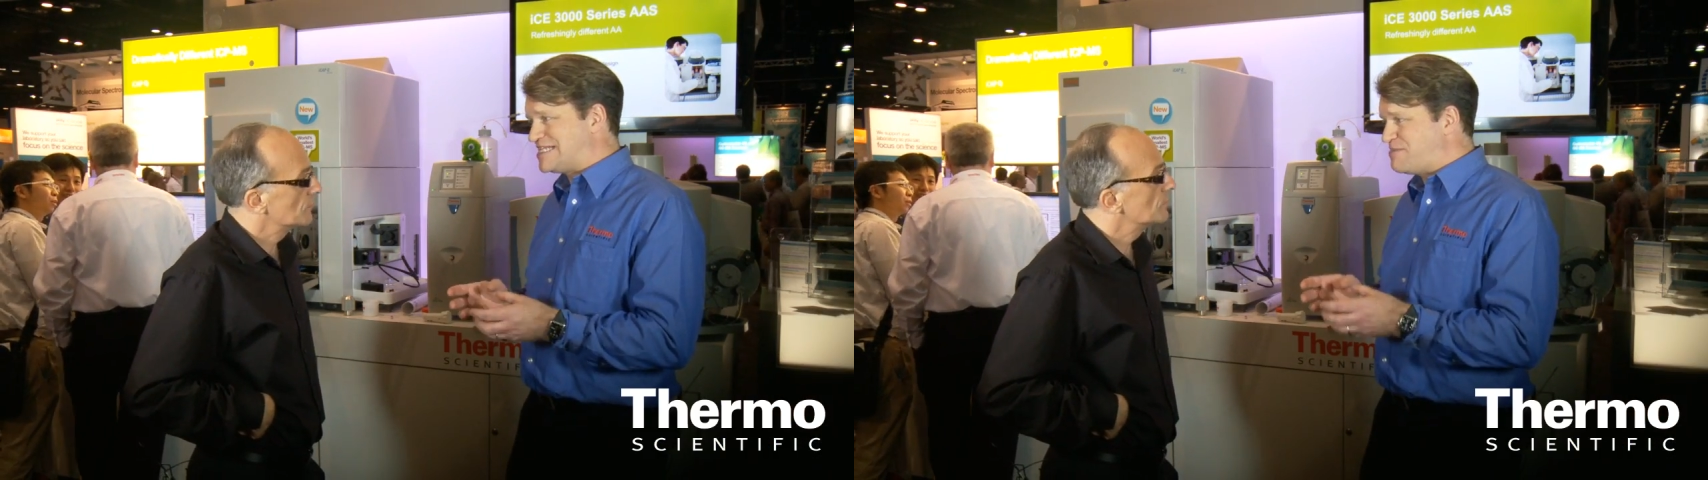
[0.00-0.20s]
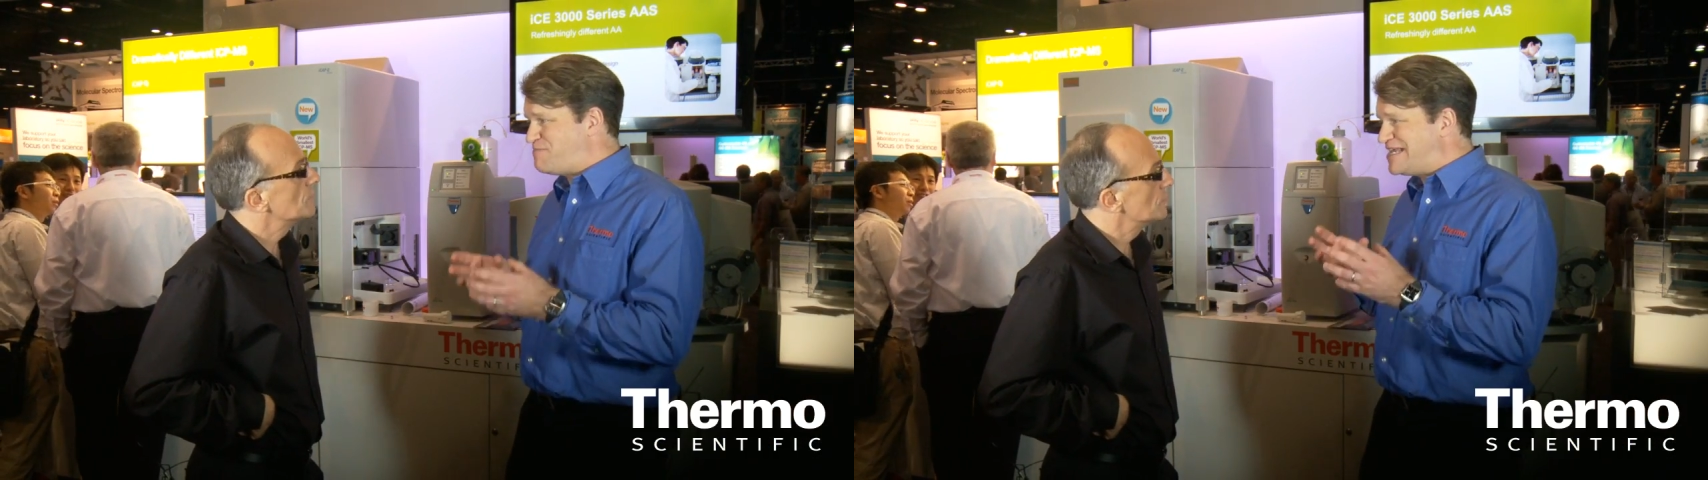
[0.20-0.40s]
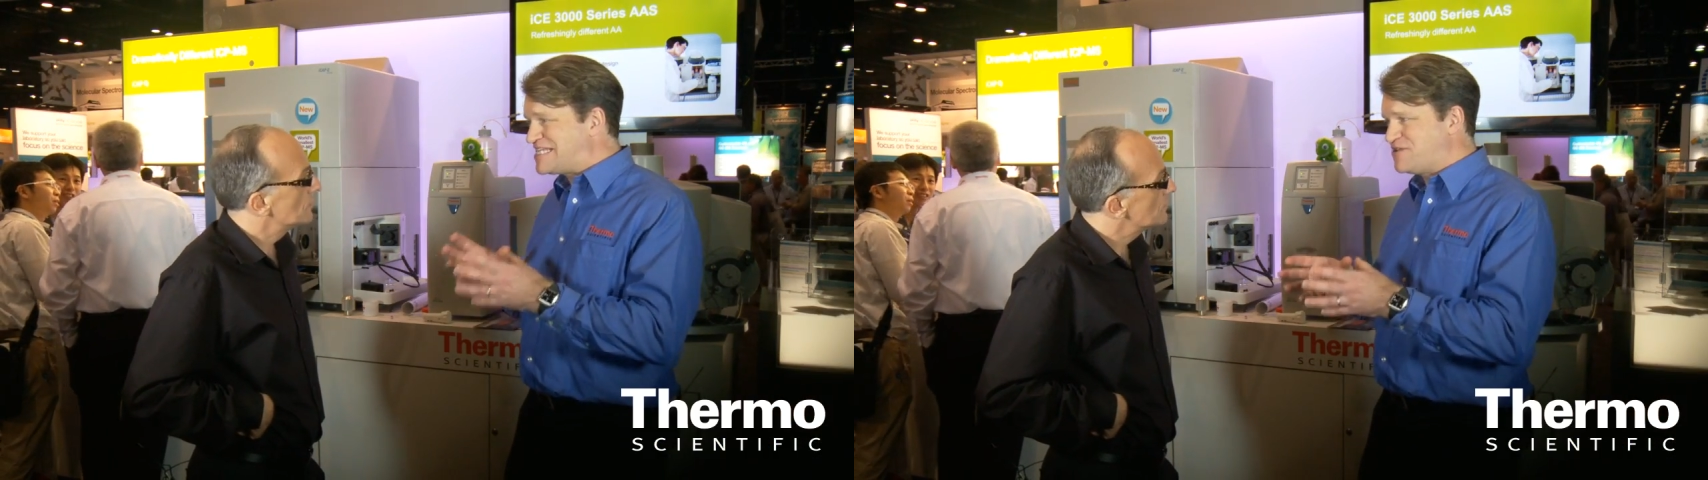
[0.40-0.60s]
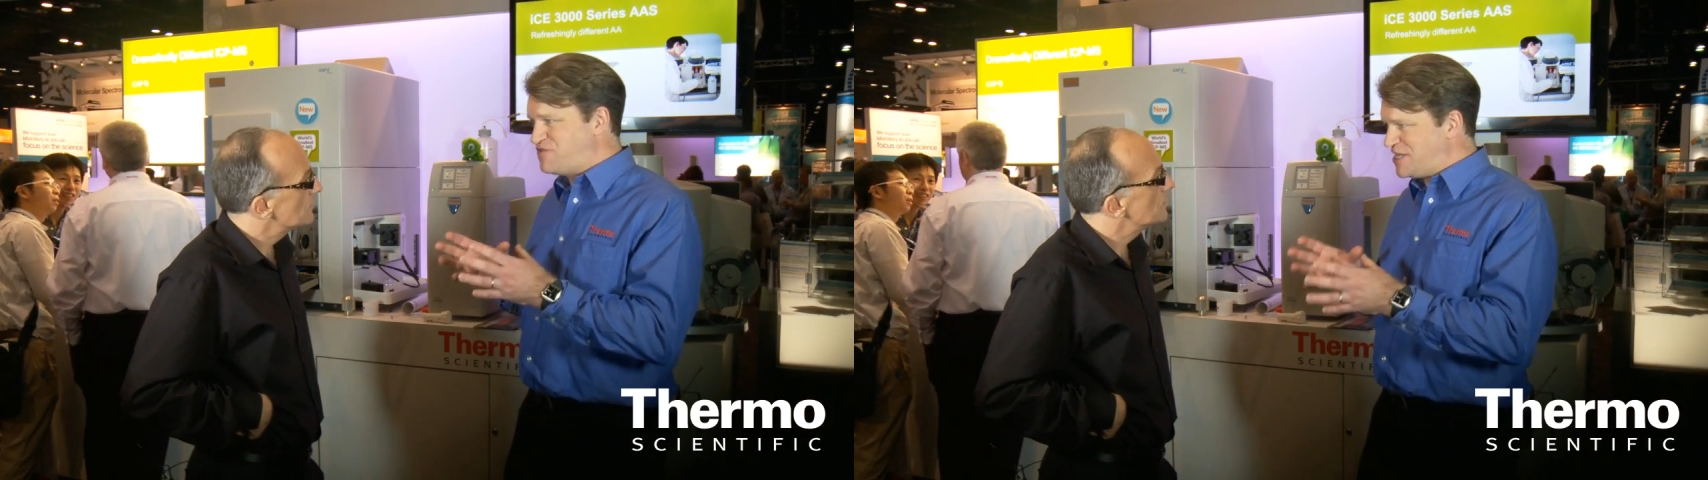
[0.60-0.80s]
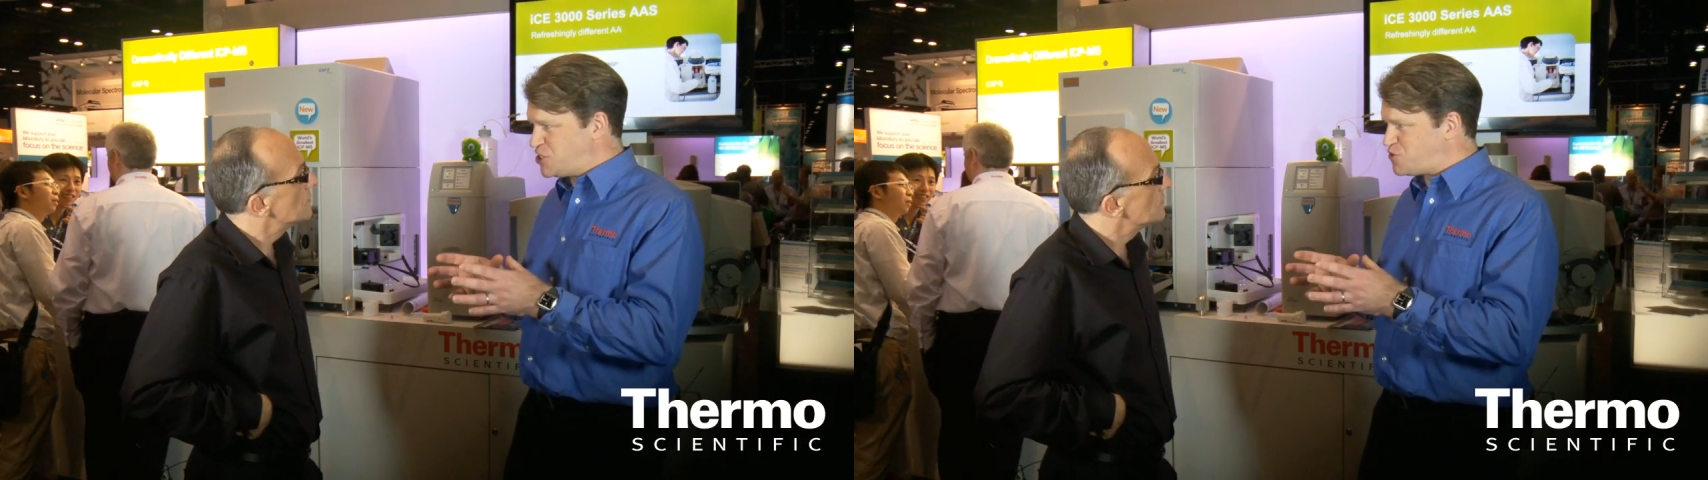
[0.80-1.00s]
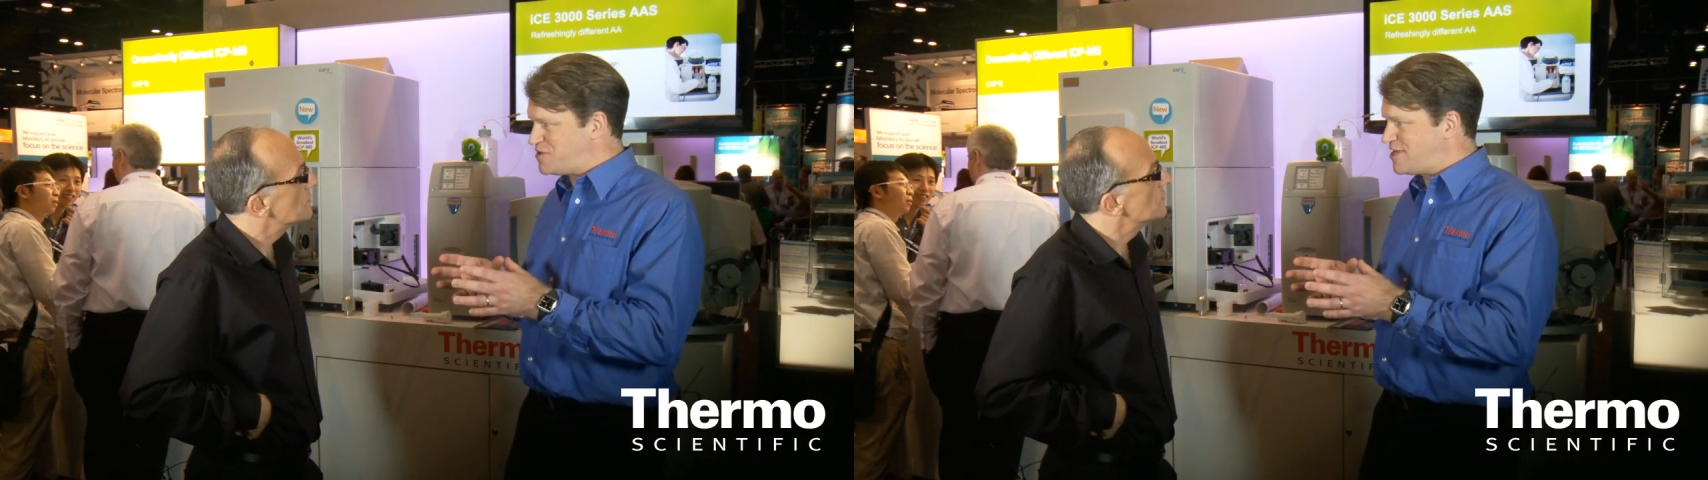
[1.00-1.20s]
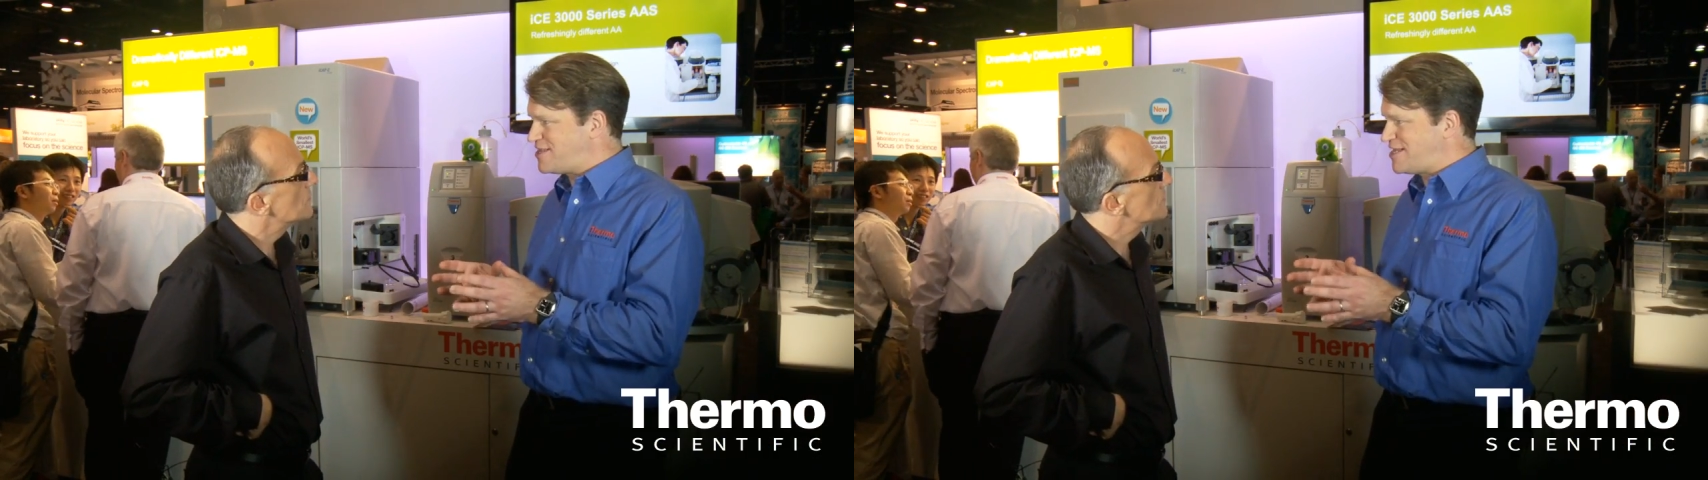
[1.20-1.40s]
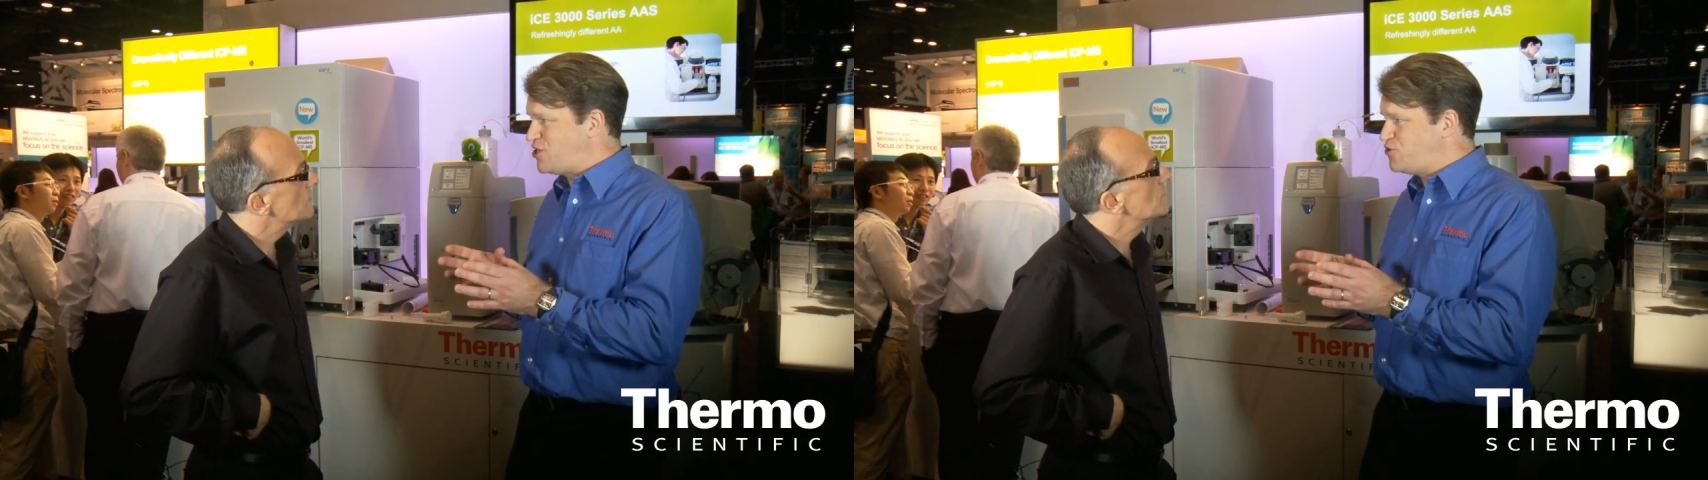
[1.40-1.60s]
is the bits of the instrument
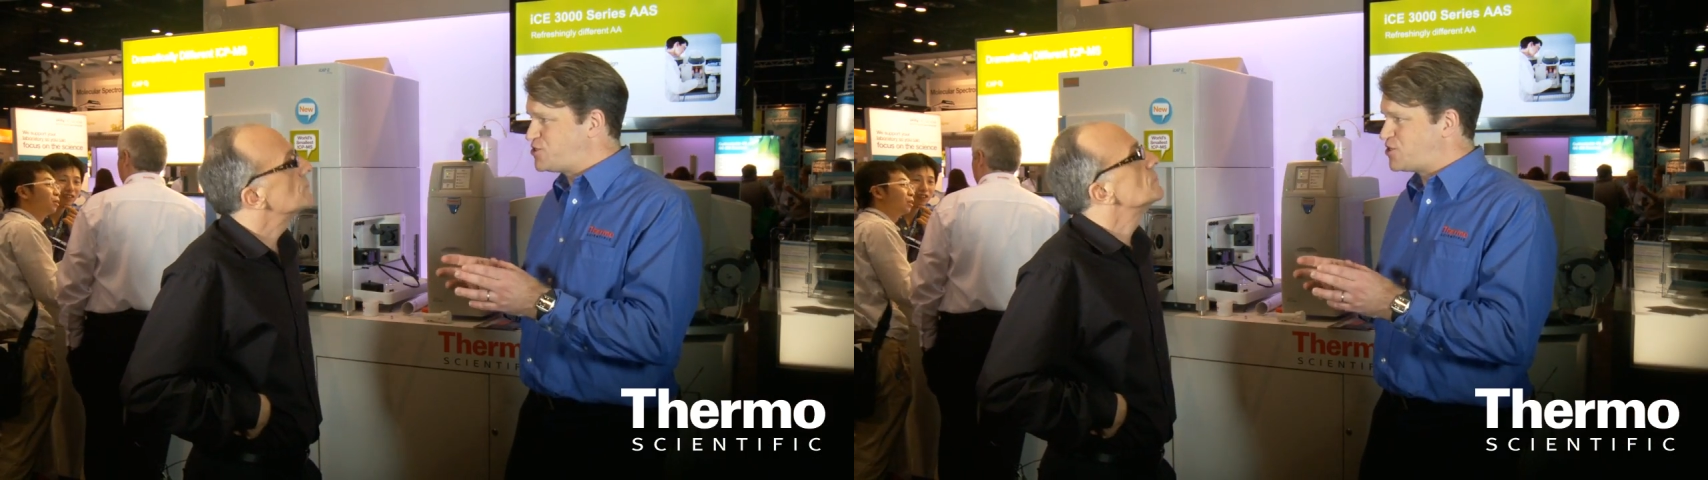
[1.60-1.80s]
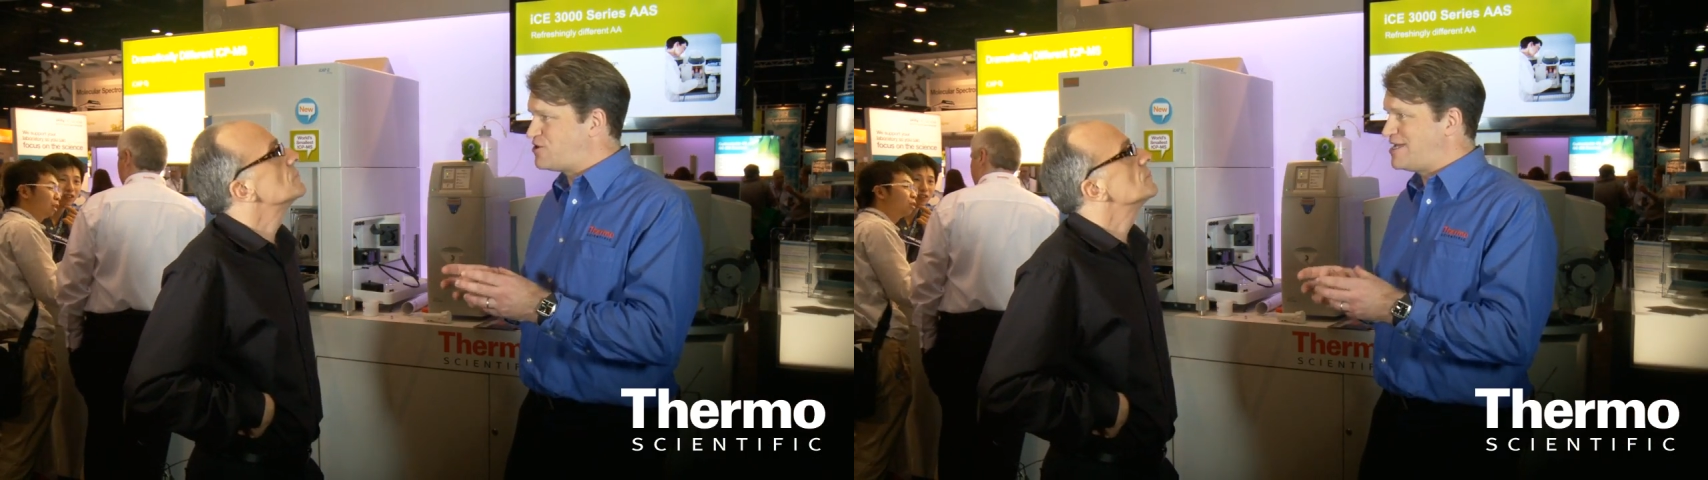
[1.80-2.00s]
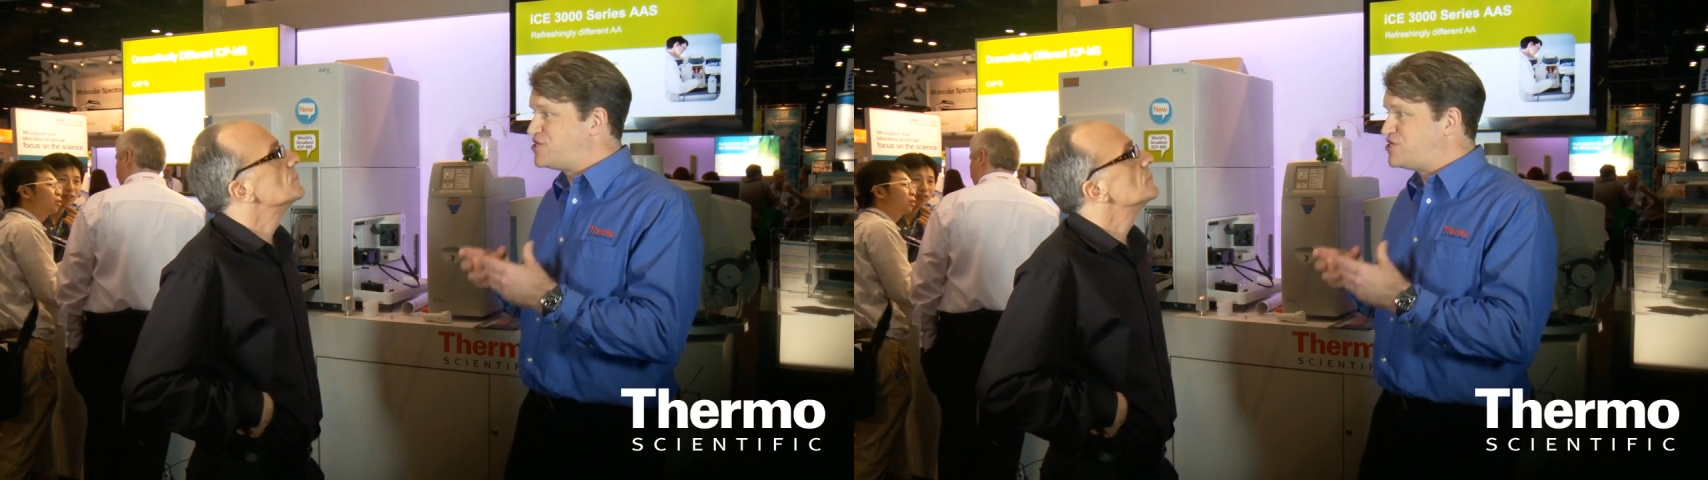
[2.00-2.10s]
that the user